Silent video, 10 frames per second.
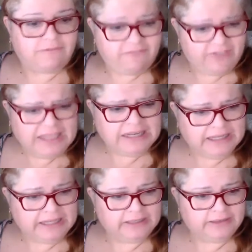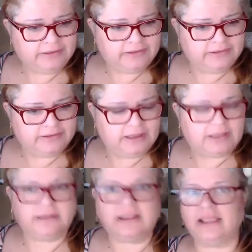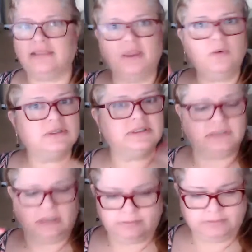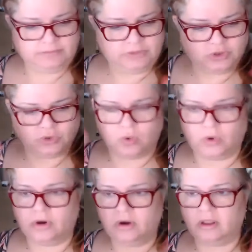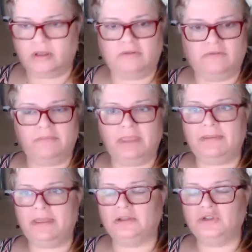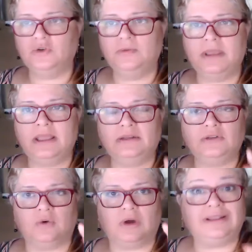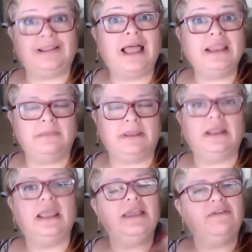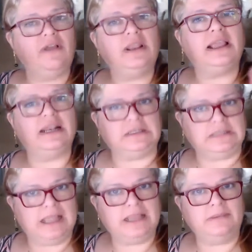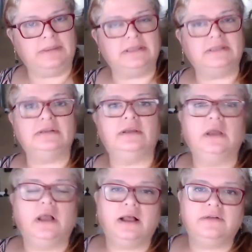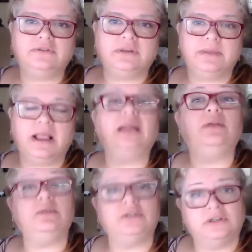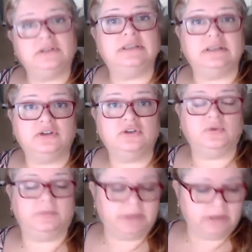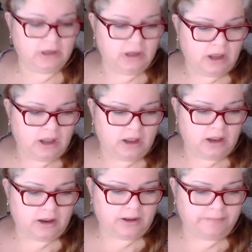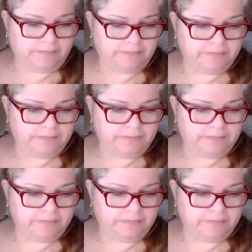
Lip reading: feeling like there was some sort of maybe attunement or alignment. Felt like an alignment of some kind, which is an attunement, the